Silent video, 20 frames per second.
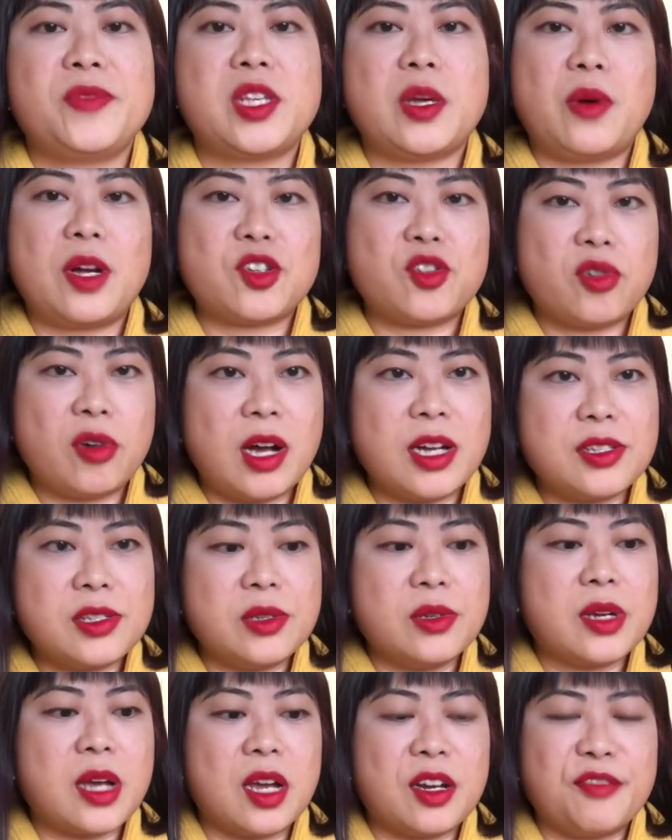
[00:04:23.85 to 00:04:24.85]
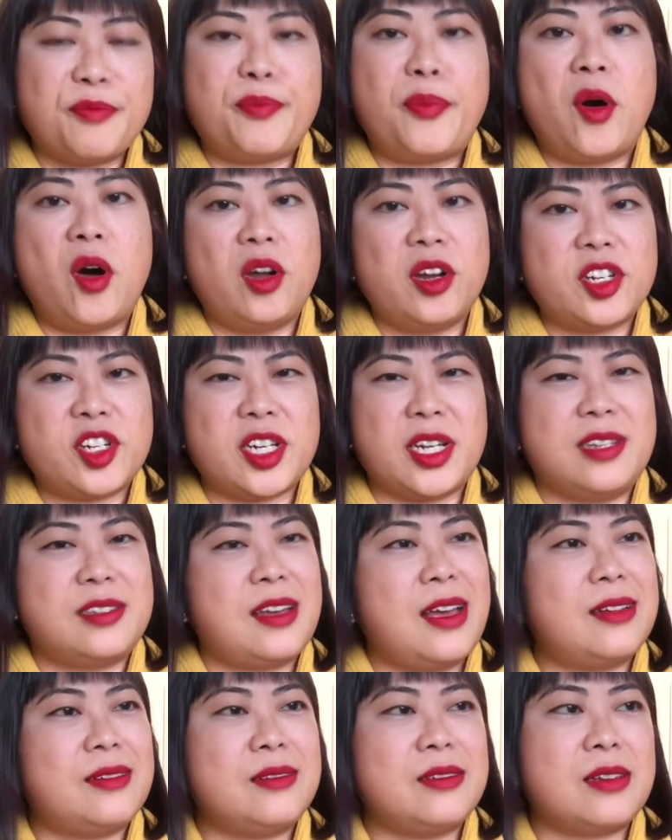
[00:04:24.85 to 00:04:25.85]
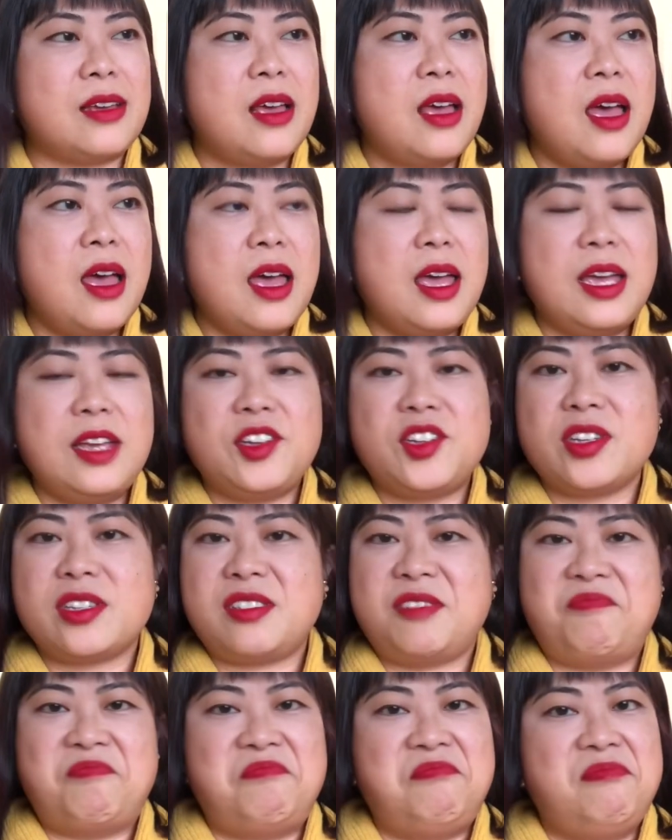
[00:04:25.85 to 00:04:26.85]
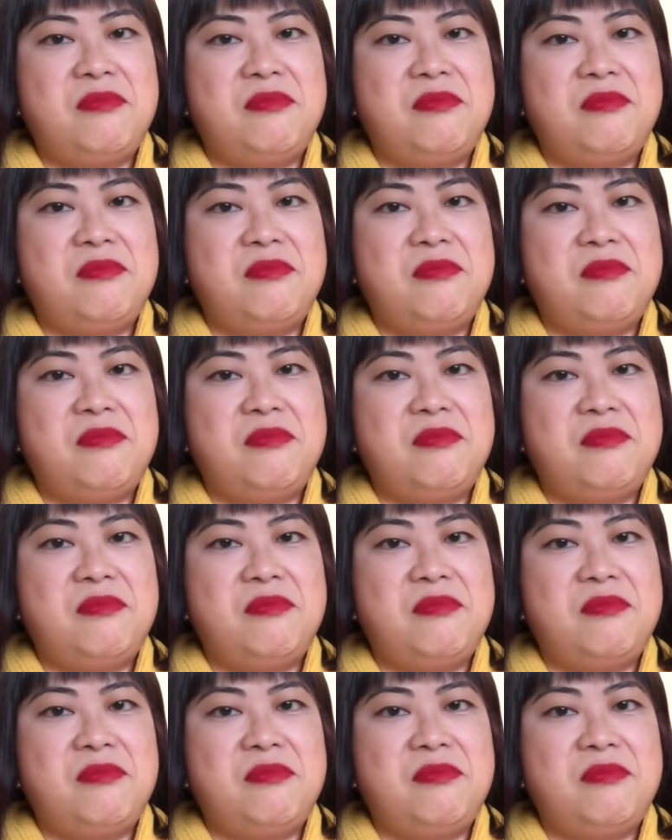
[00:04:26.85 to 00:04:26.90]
So I tried to kind of polish it, and it just